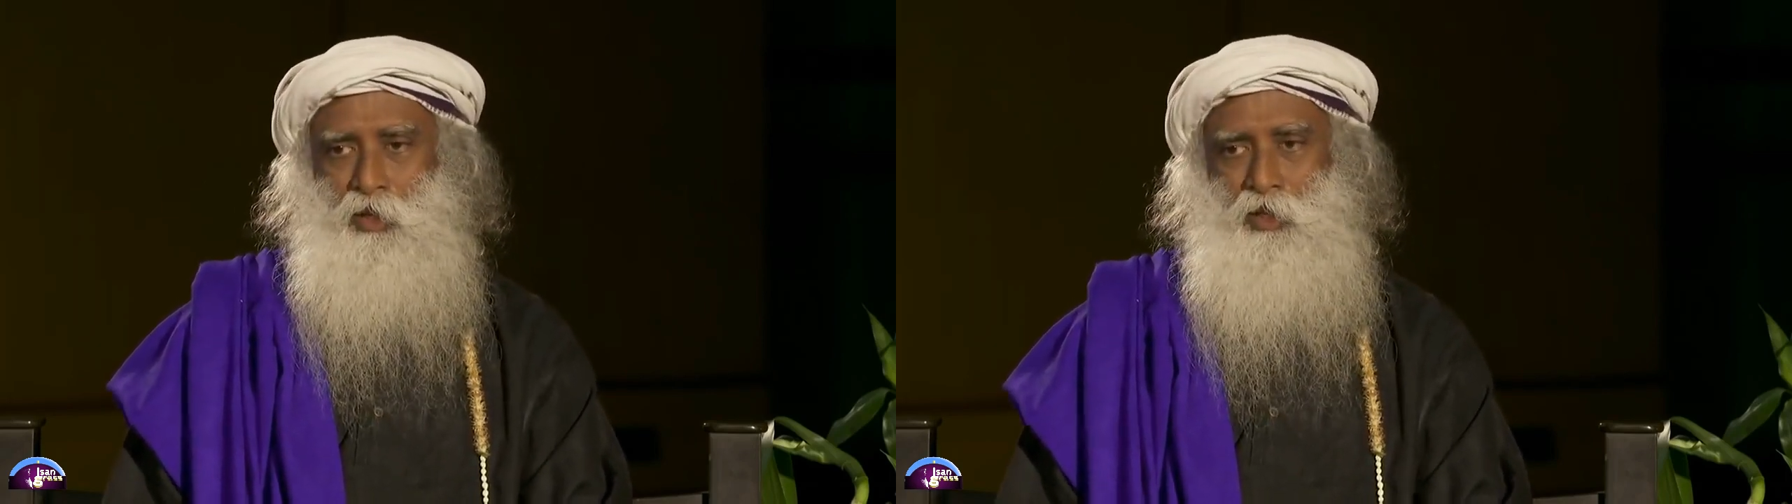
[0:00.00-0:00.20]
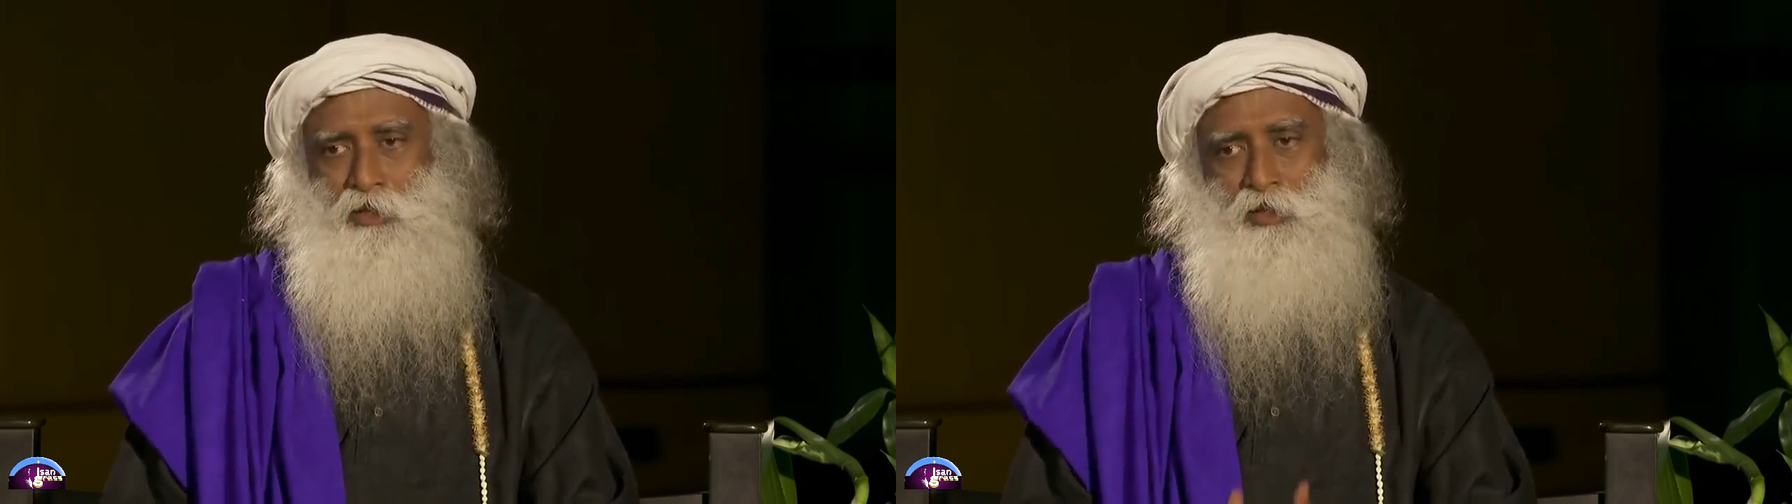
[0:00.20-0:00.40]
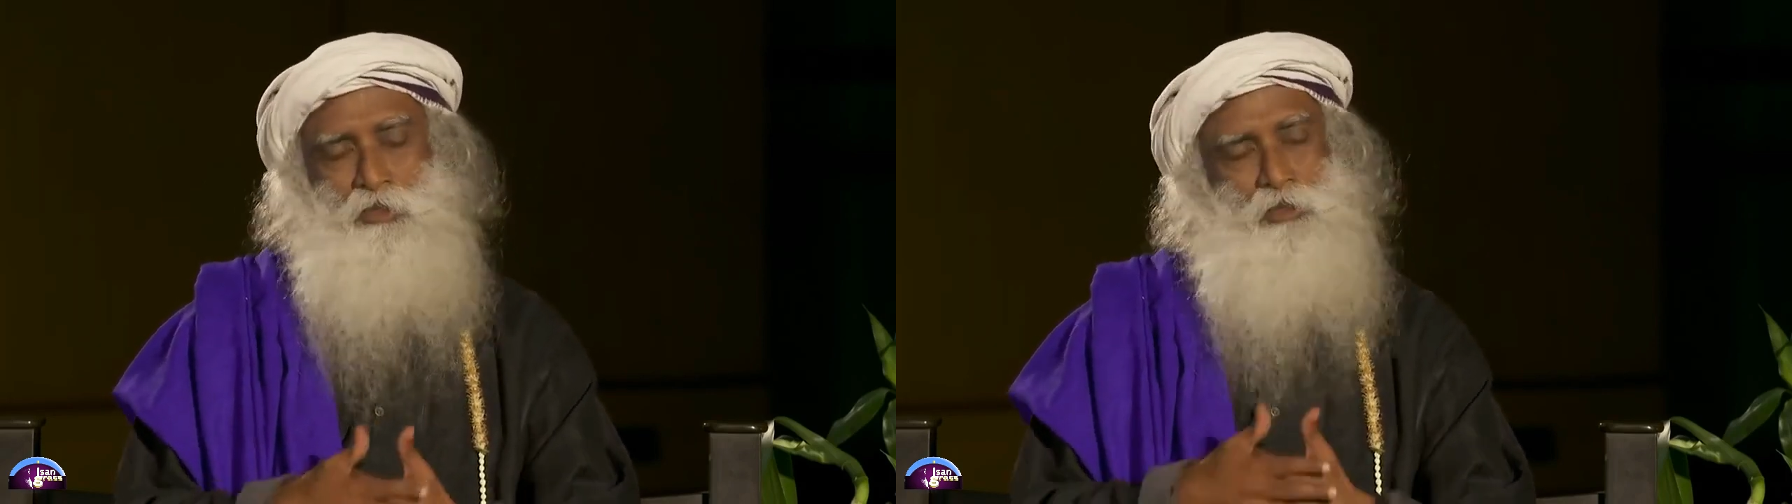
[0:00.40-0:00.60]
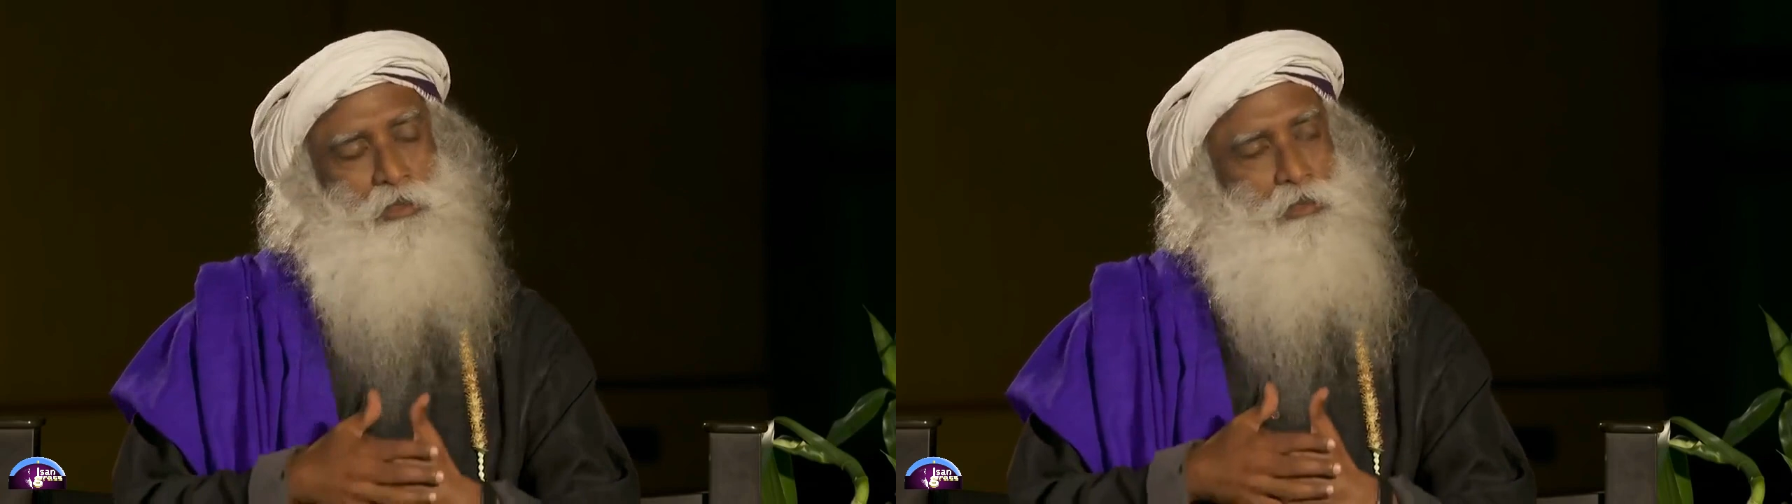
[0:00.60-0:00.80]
is it